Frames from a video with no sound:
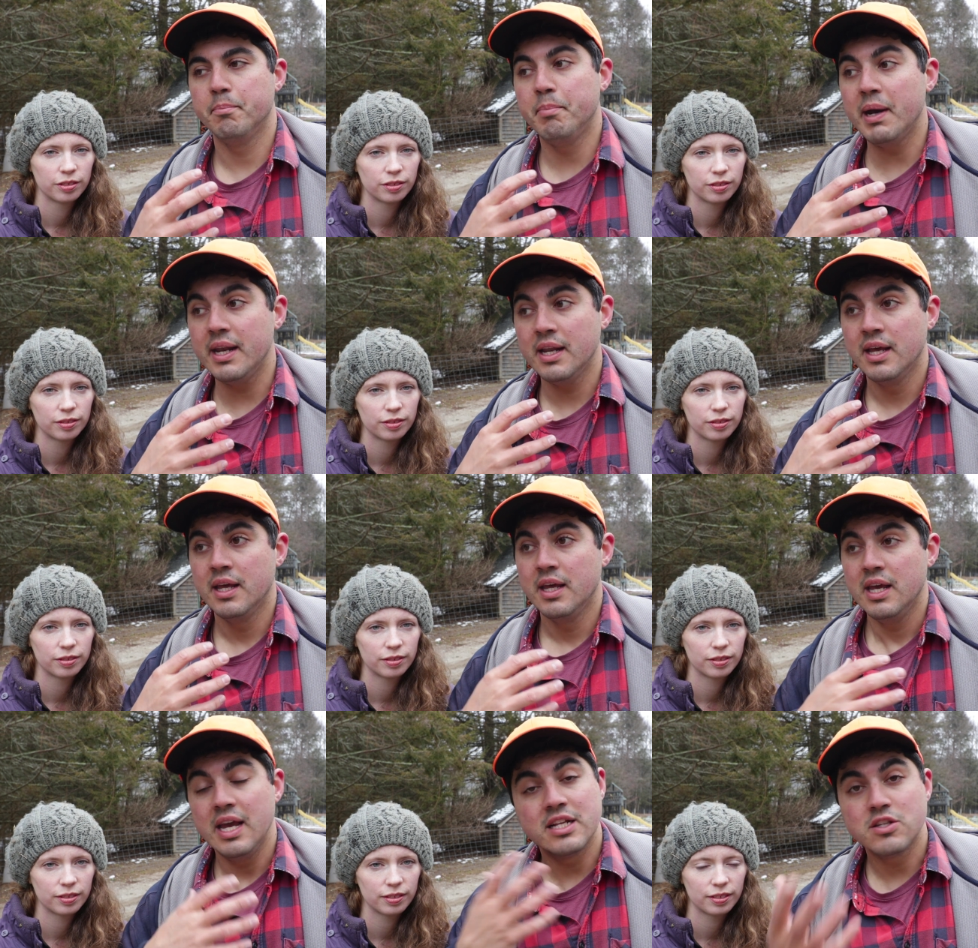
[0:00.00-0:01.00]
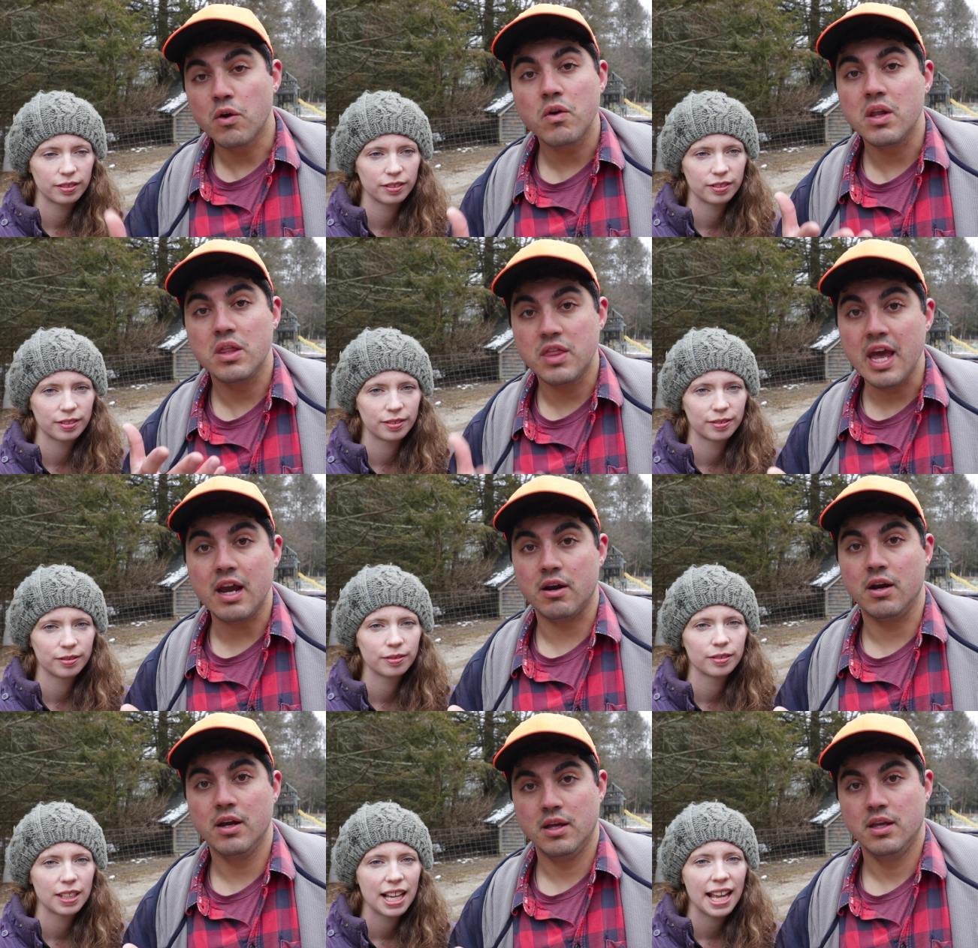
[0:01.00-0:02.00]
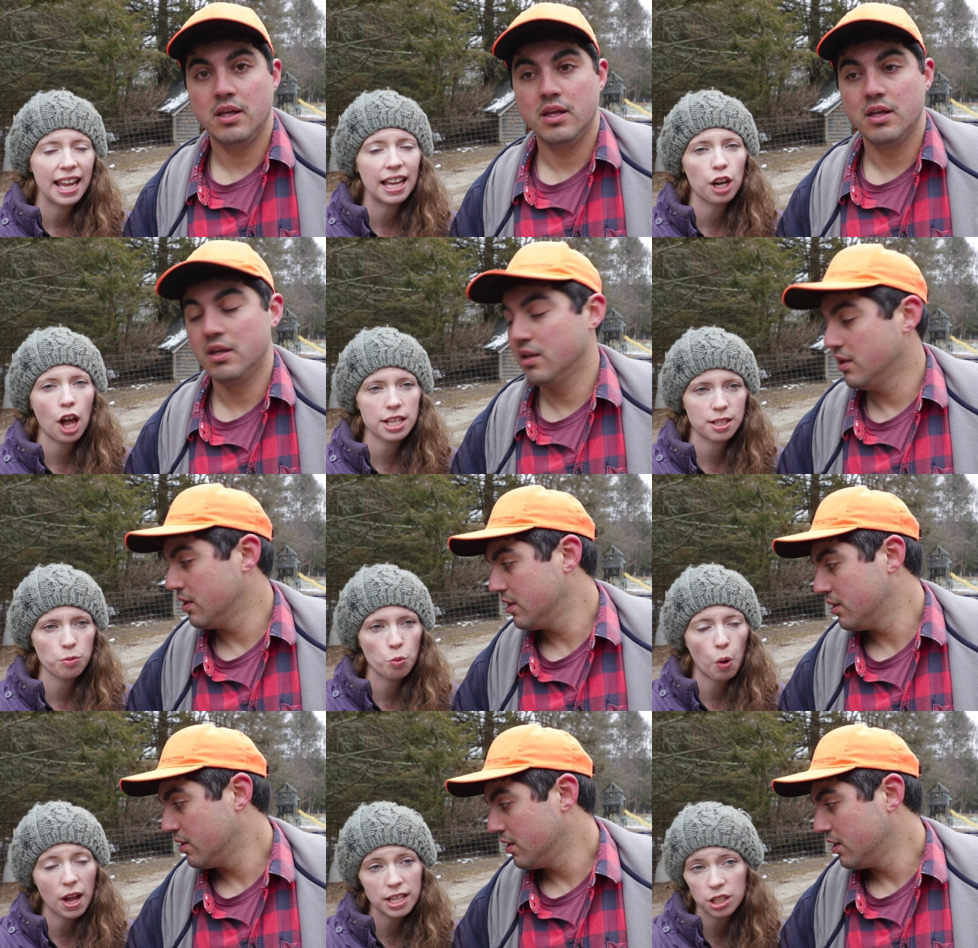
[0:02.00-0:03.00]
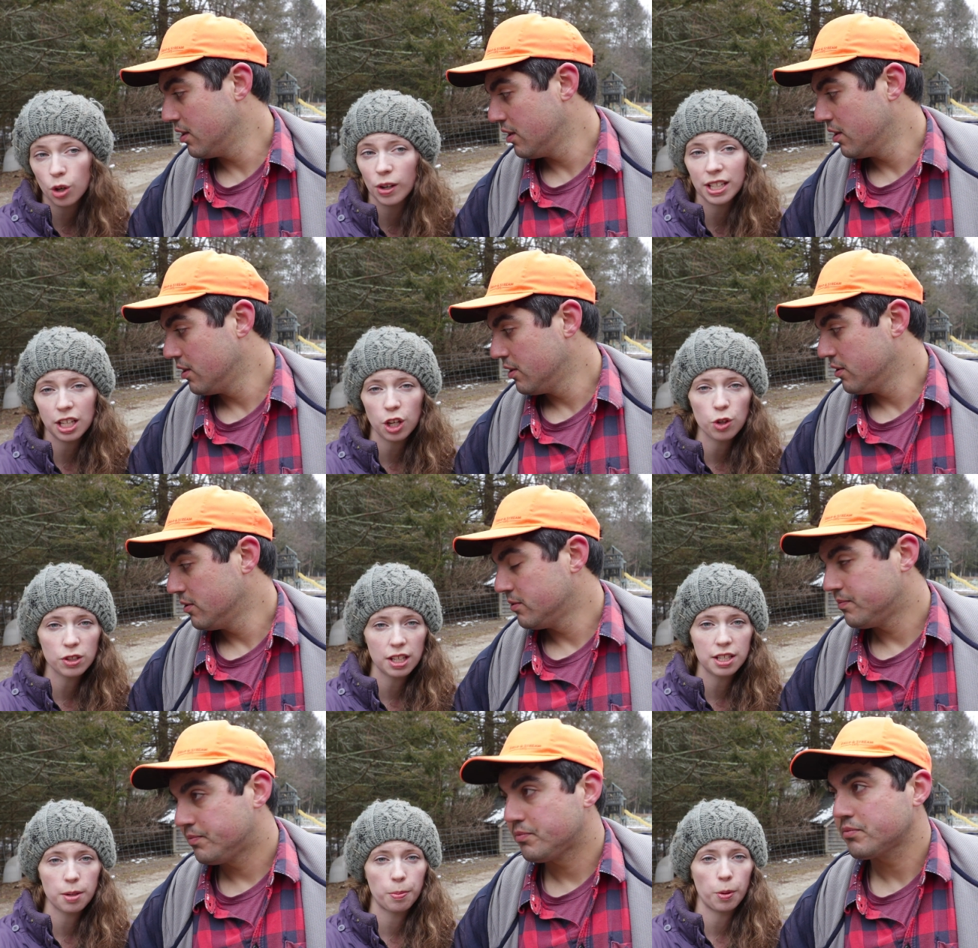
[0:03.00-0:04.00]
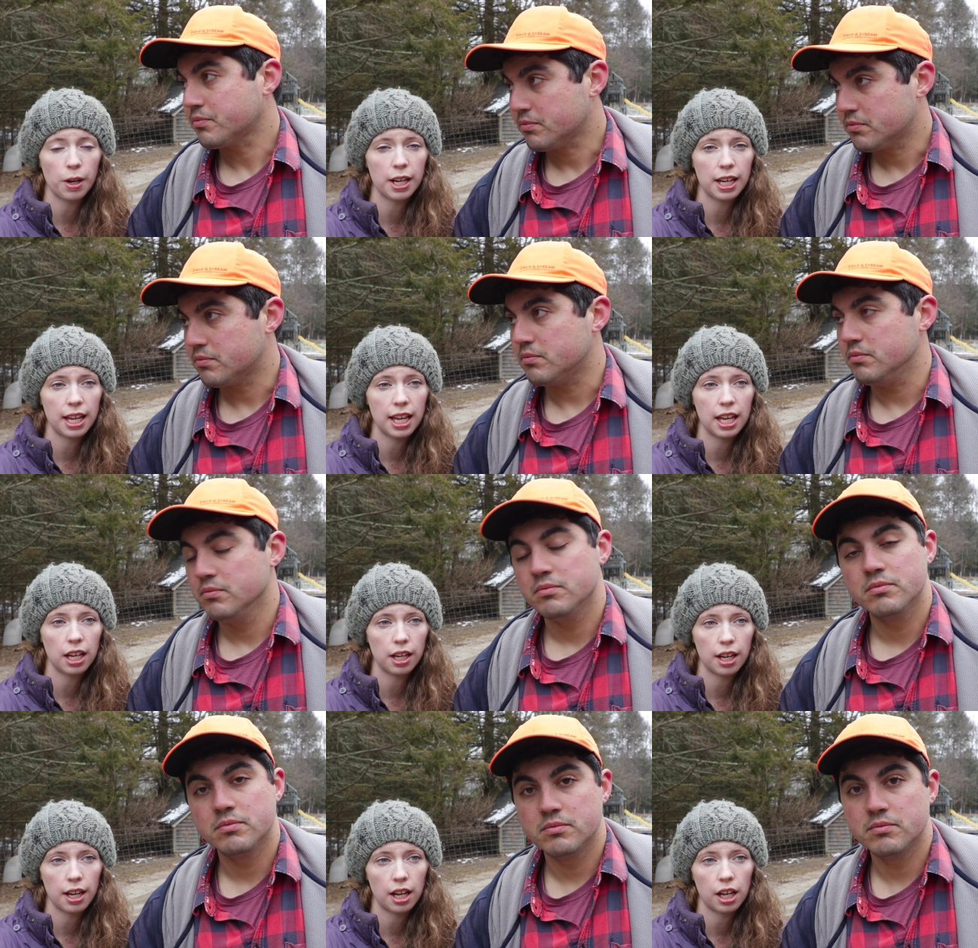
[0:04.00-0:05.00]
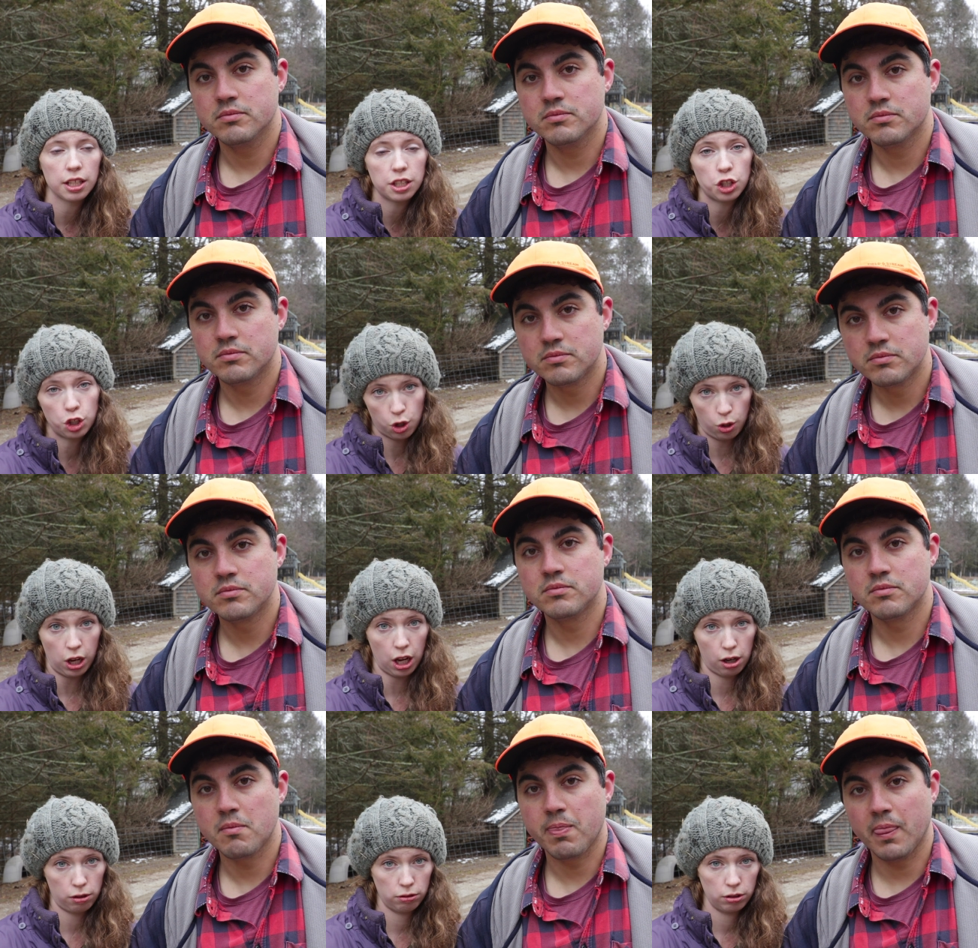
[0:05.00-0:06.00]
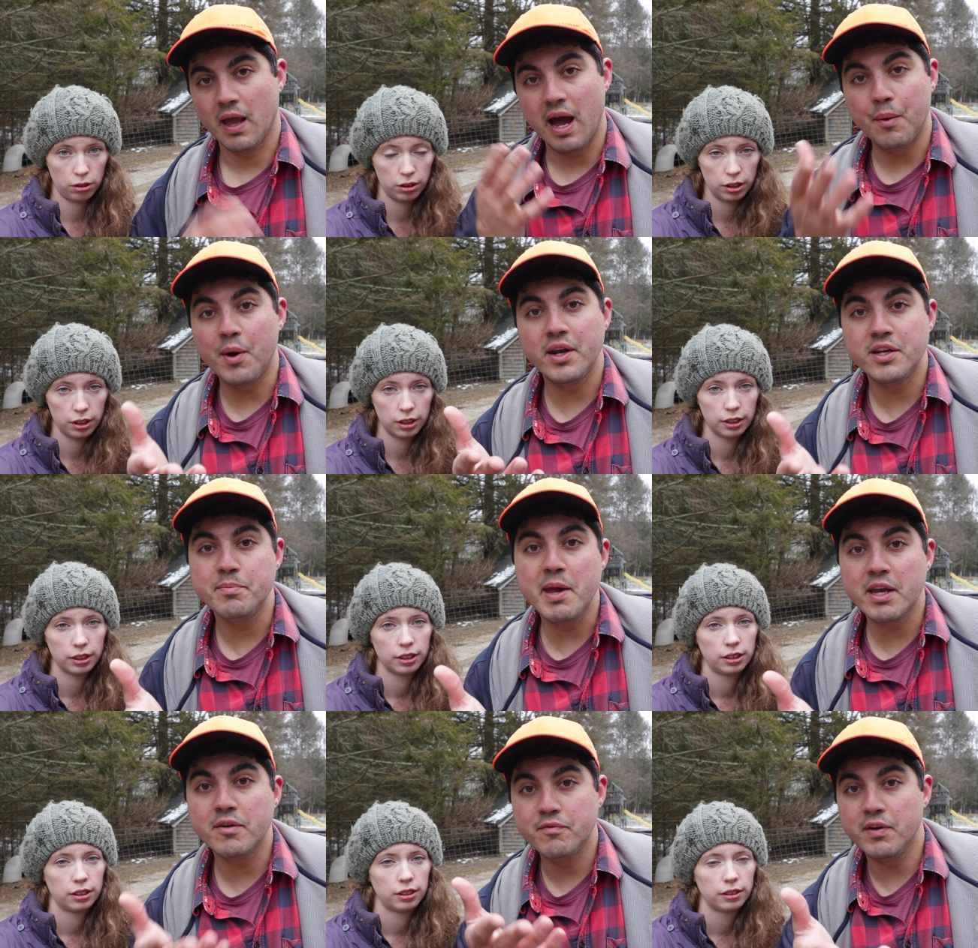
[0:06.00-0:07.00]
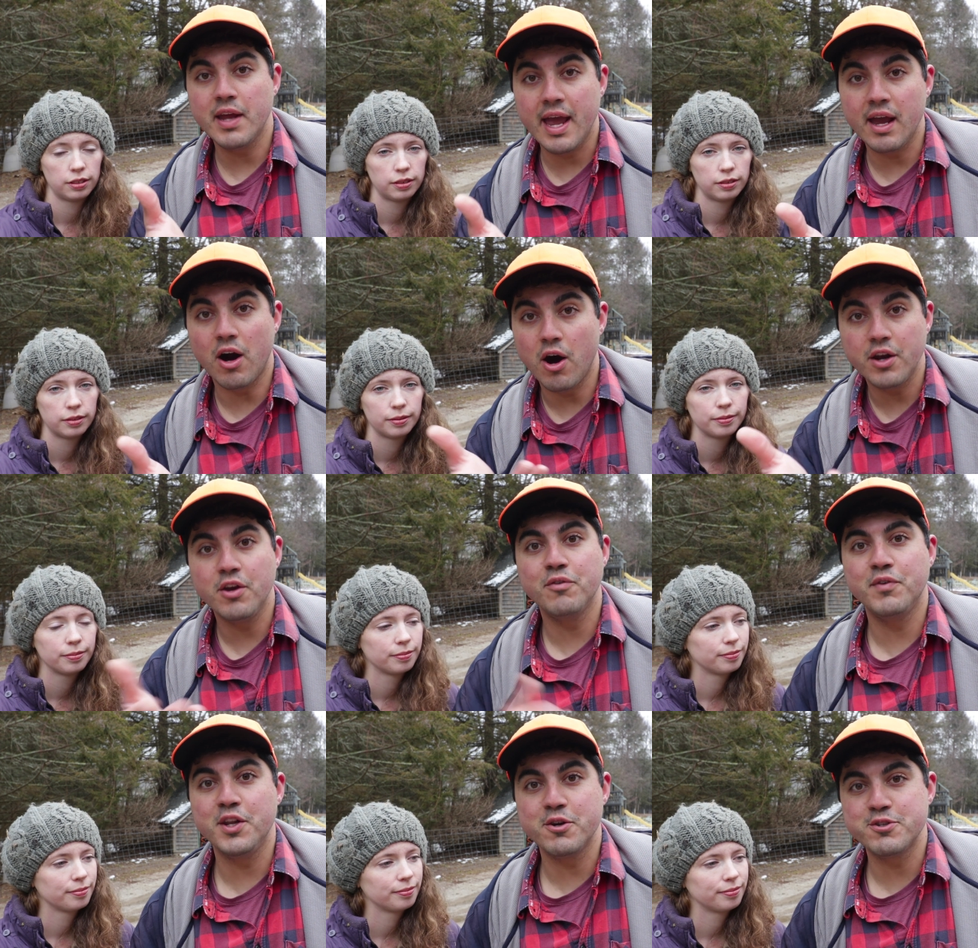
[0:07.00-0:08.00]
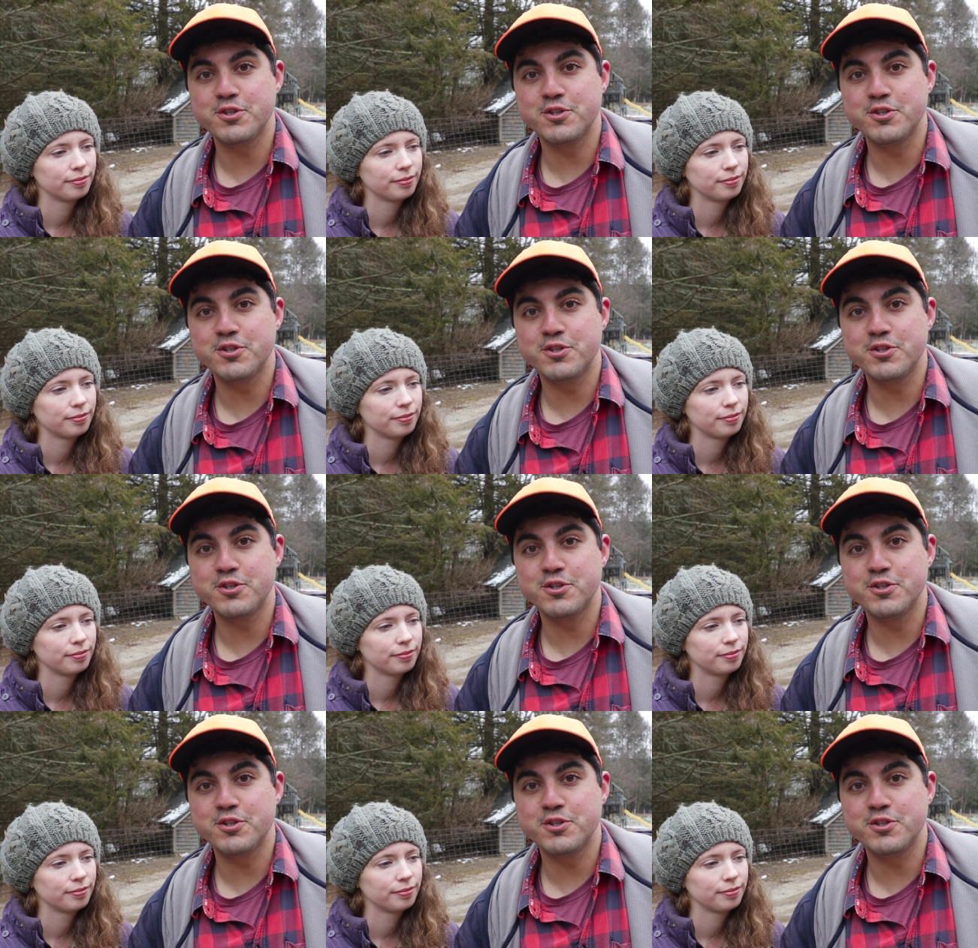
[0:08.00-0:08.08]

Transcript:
Speaker 1: but it's already there.
Speaker 2: And Austin was going to use it to put in a studio.
Speaker 1: I wanted to make a audio video